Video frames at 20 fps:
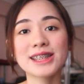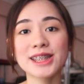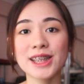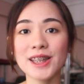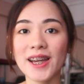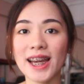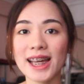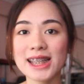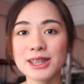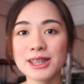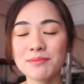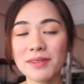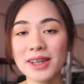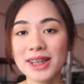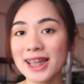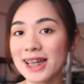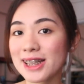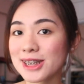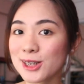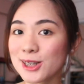see you guys on my
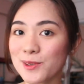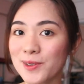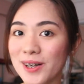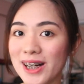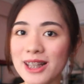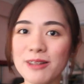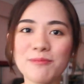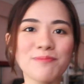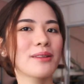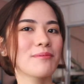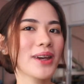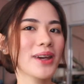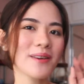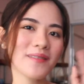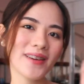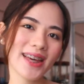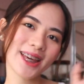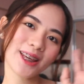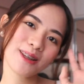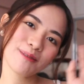next one.
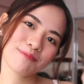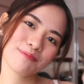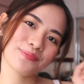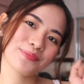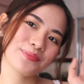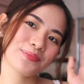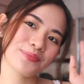Bye-bye!